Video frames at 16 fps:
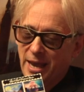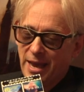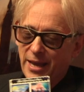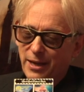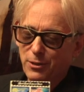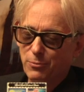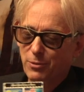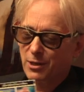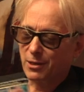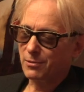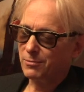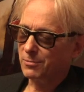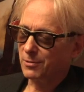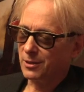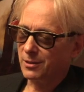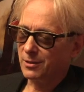anywhere
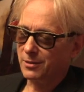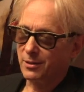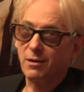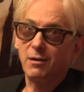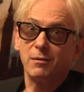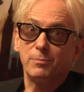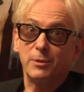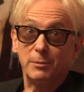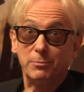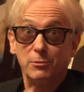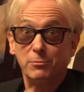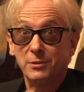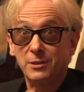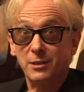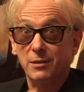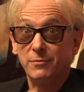where there are people
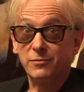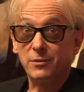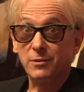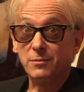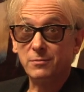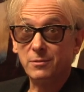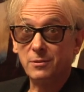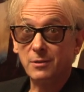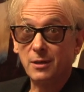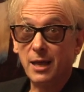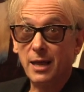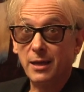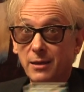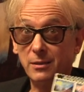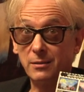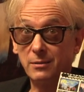with cell phones
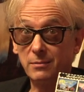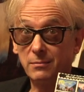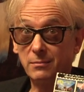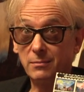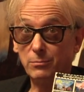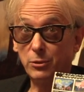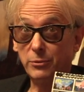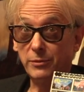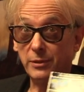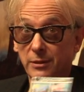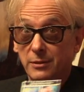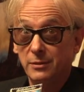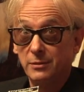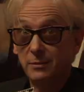and movies.